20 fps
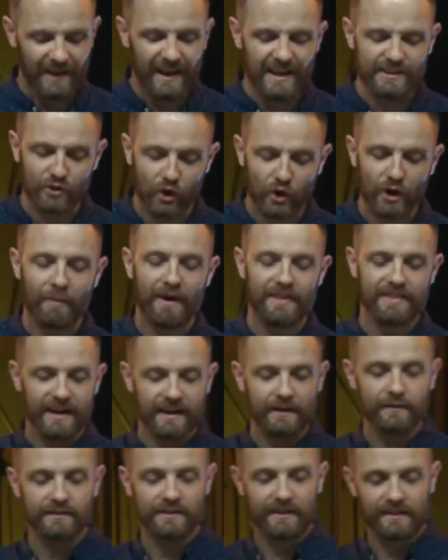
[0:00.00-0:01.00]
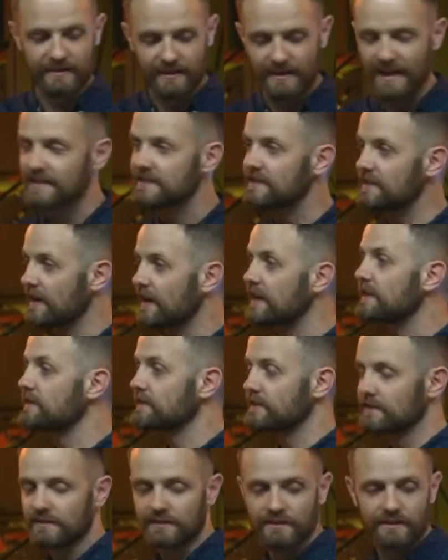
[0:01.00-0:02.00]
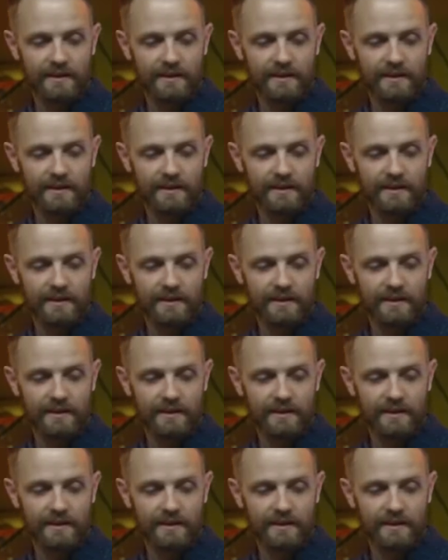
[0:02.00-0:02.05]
Let's talk about that tonight.